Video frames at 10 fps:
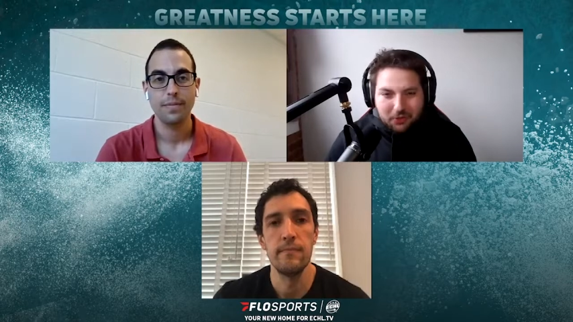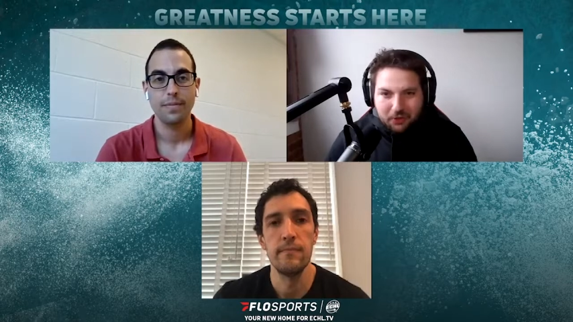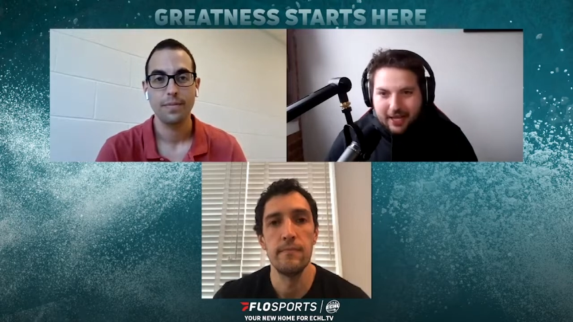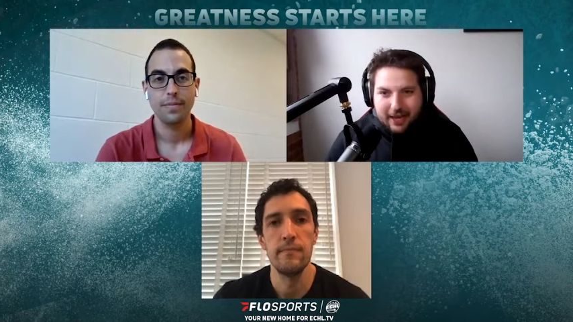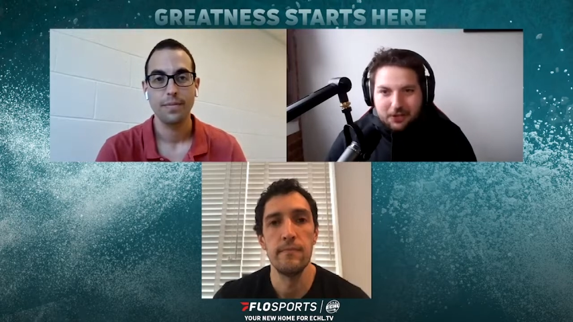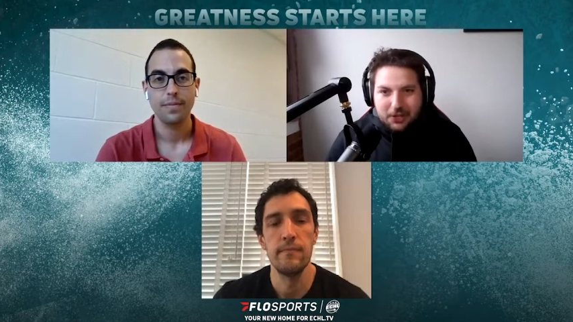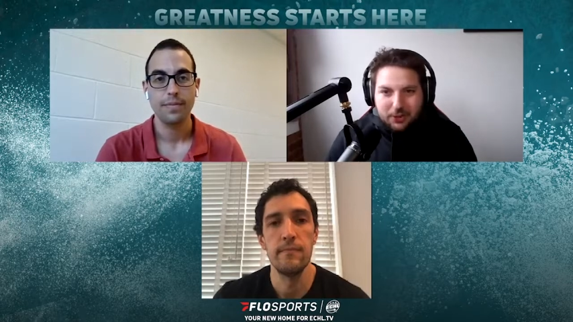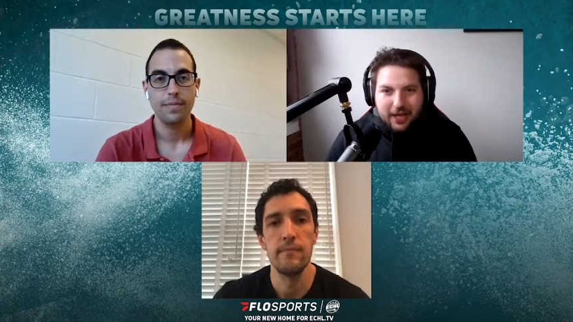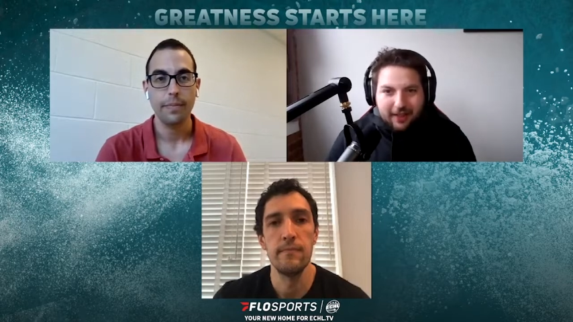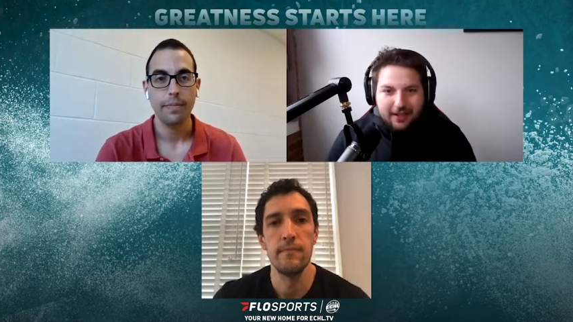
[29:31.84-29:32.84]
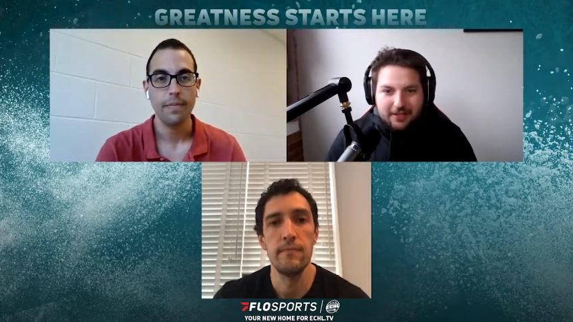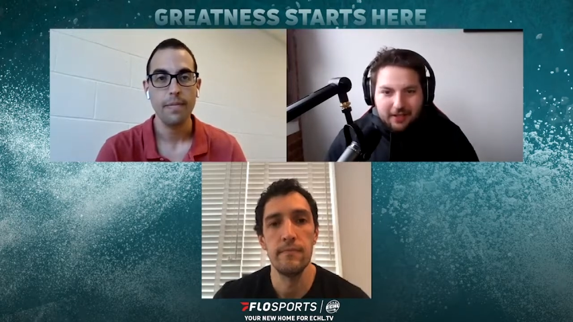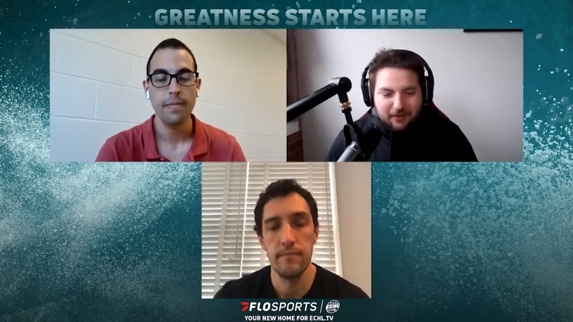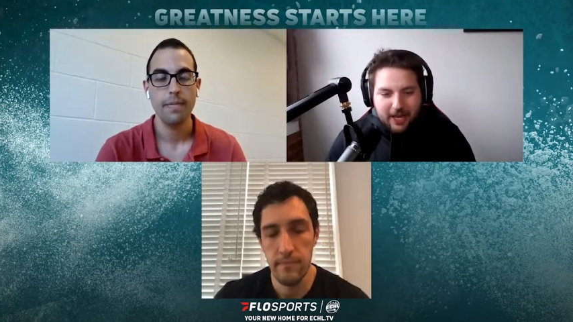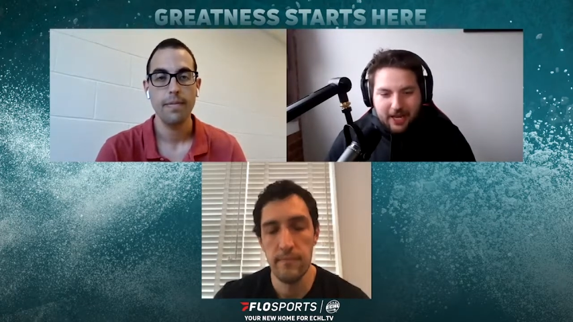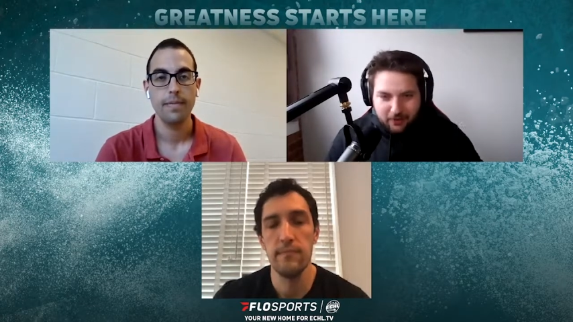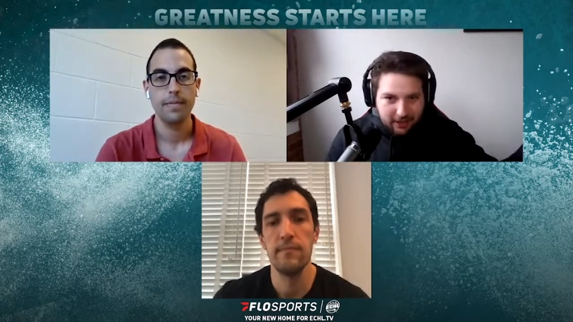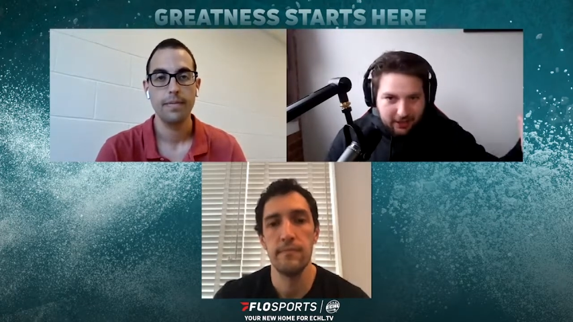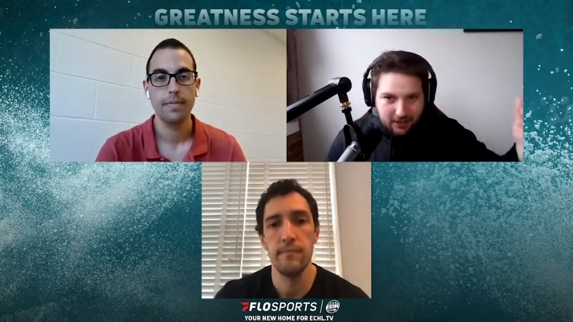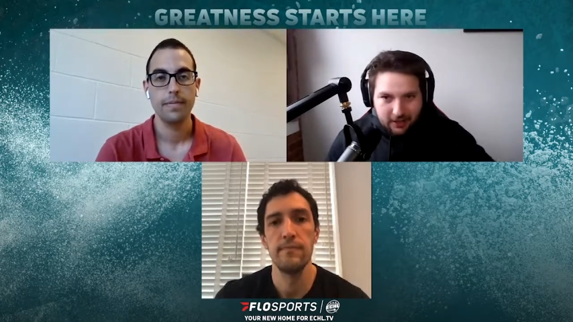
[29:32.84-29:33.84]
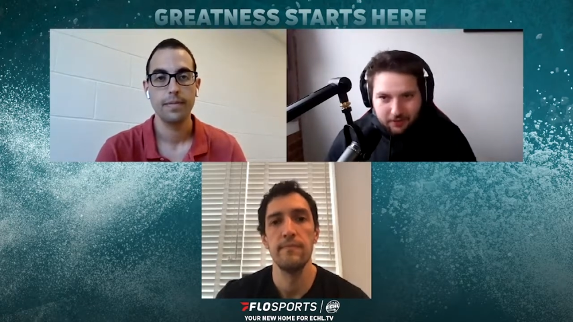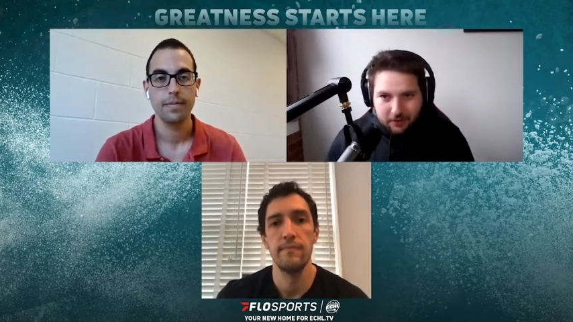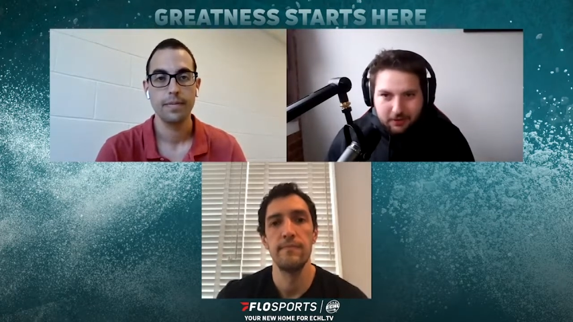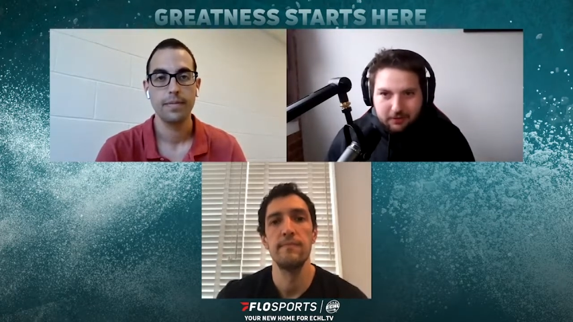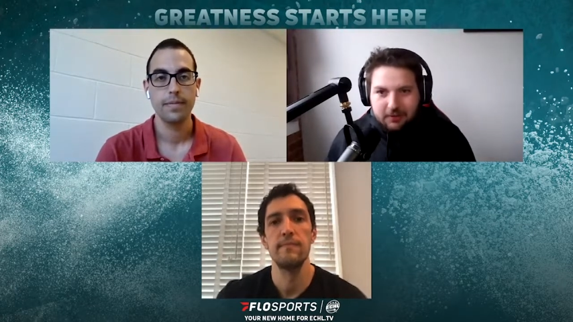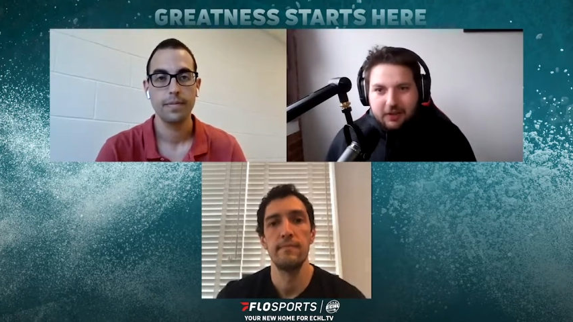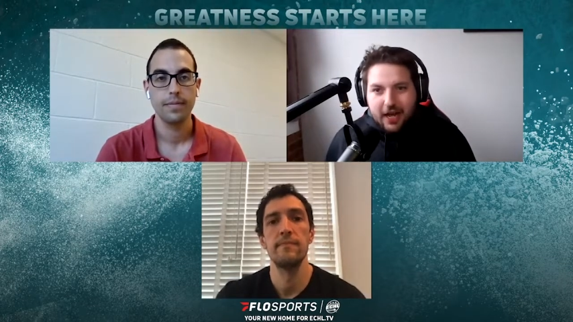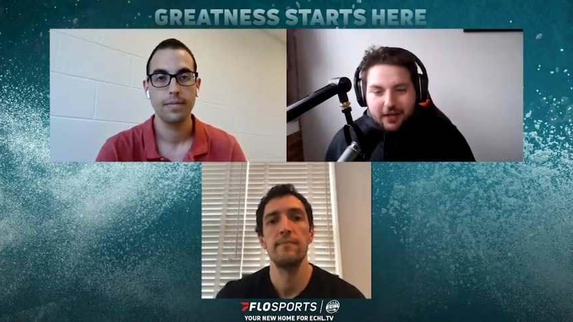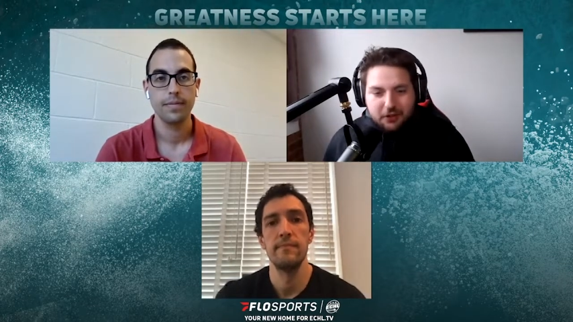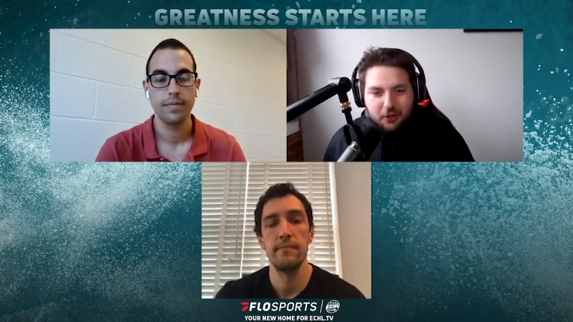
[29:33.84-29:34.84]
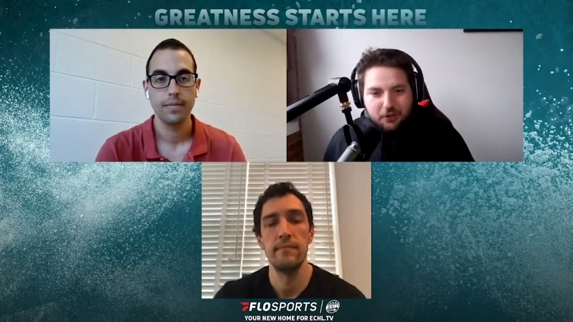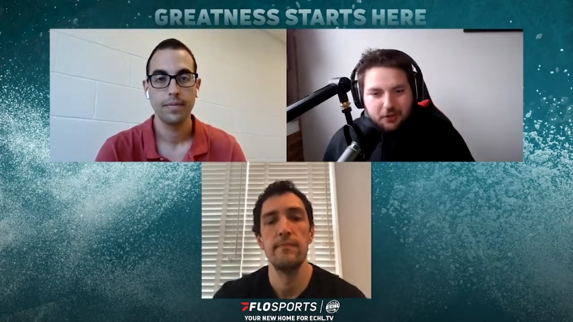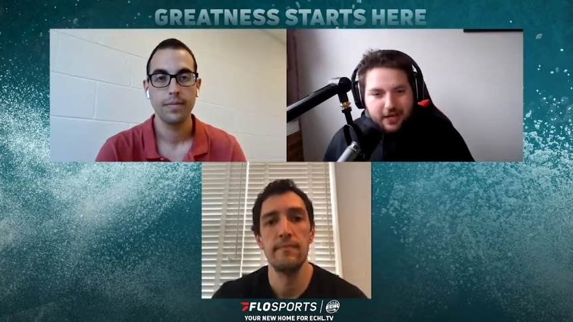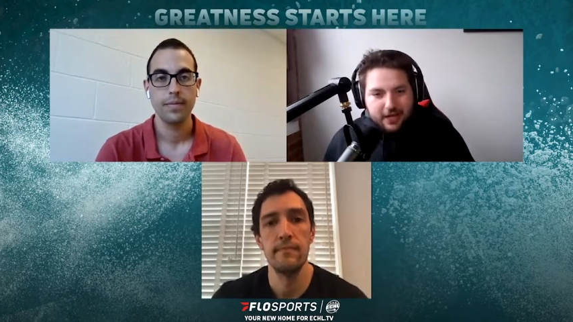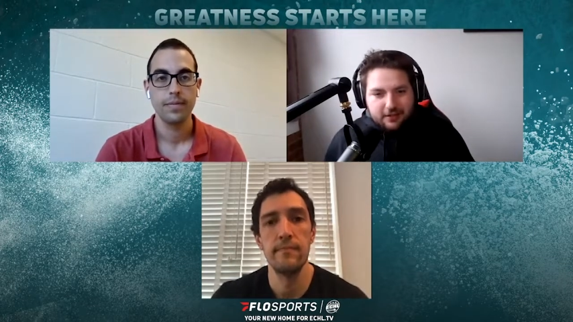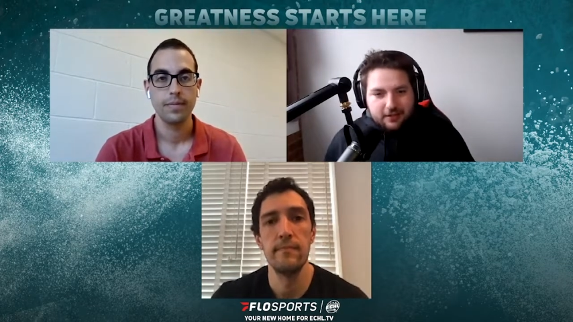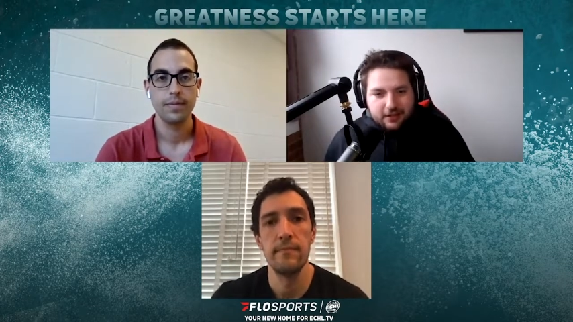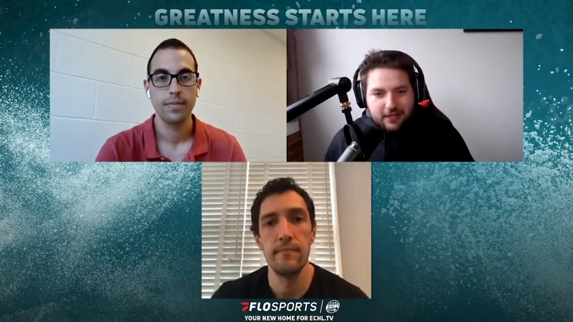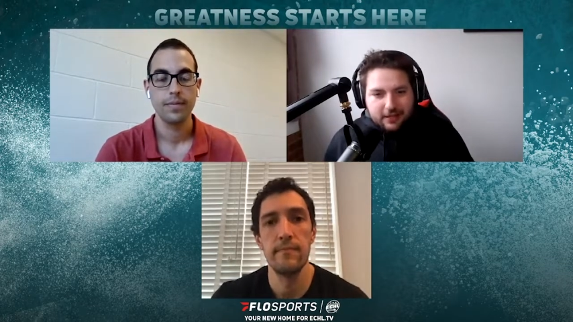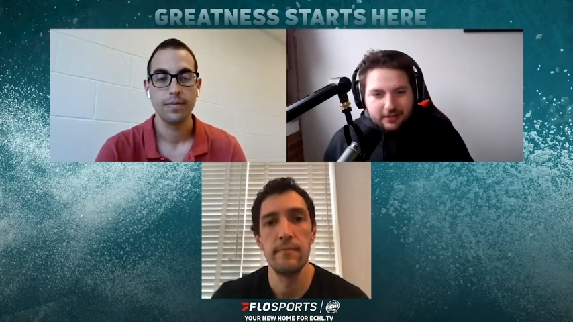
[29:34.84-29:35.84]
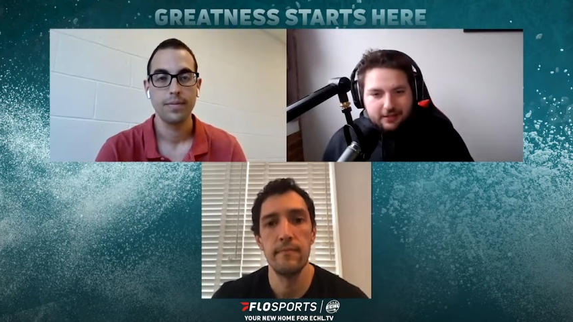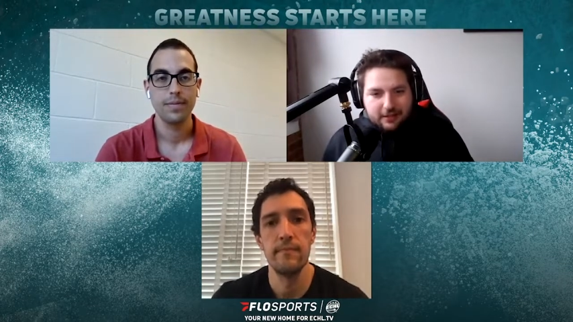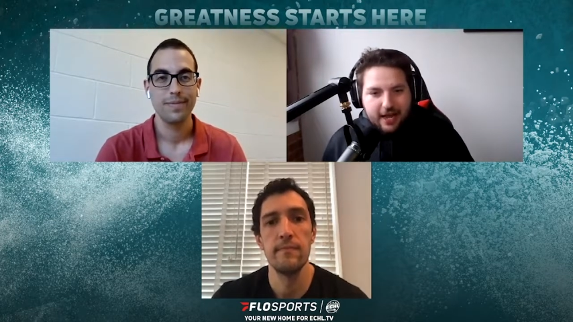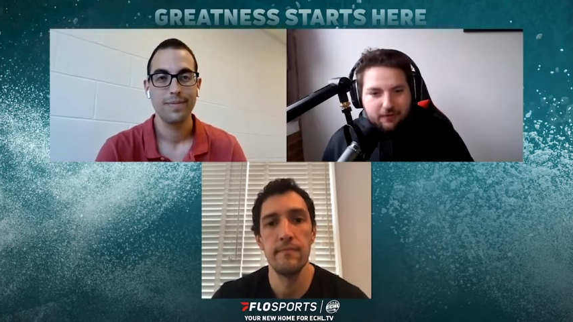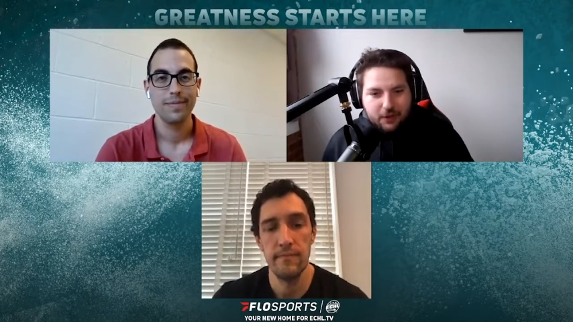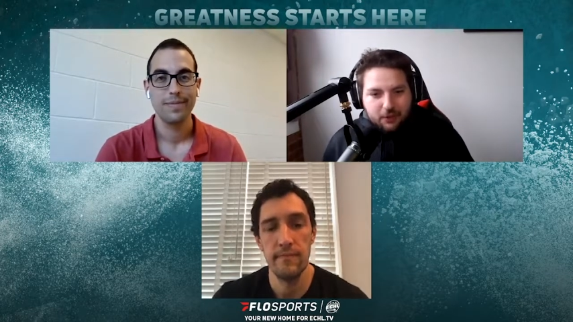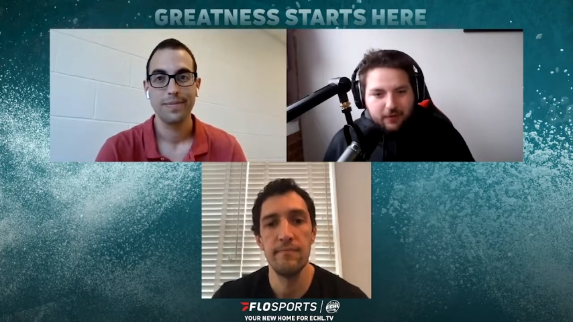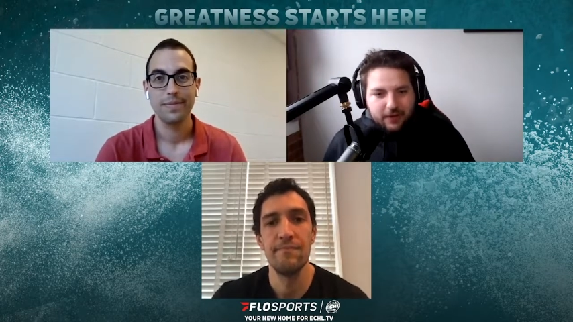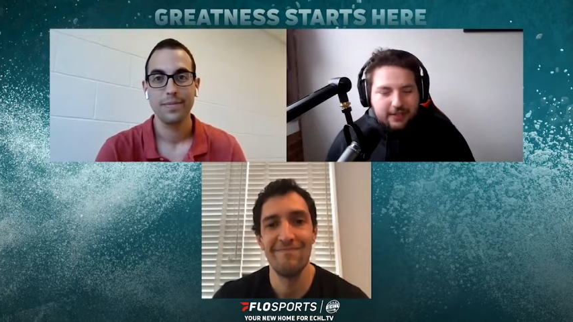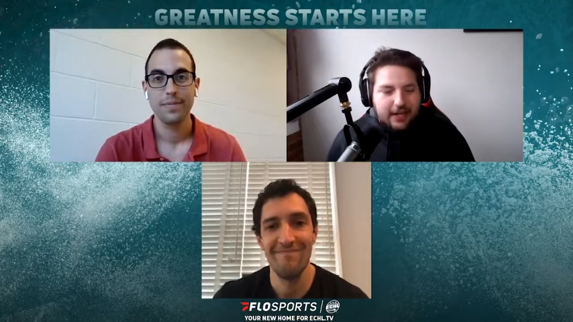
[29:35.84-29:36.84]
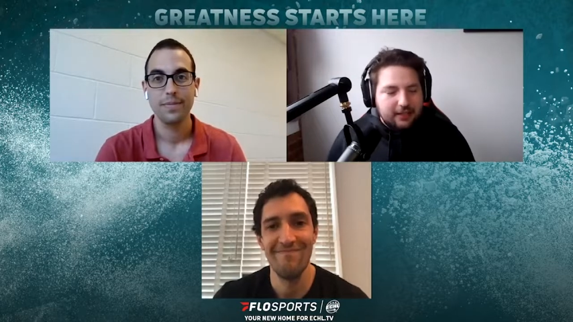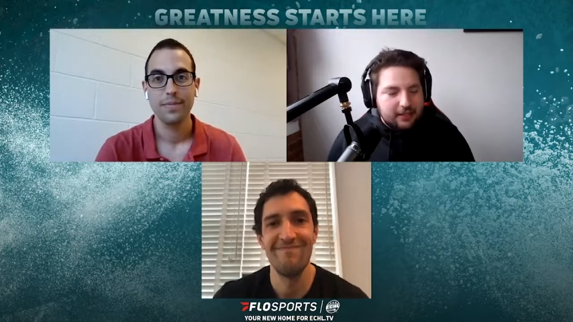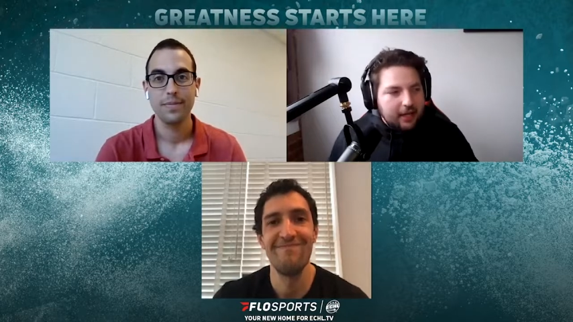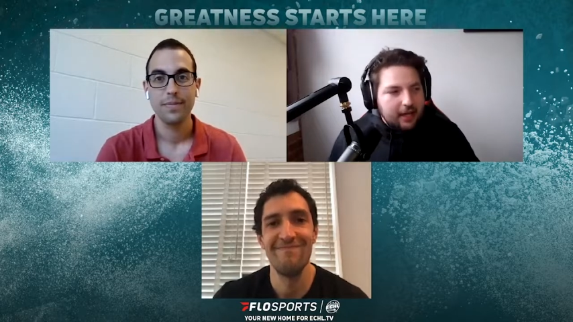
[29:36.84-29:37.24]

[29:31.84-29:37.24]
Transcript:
Speaker 1: don't really have to do a lot of that stuff. Thankfully for Scott Scooter Jess and his staff, they were fantastic.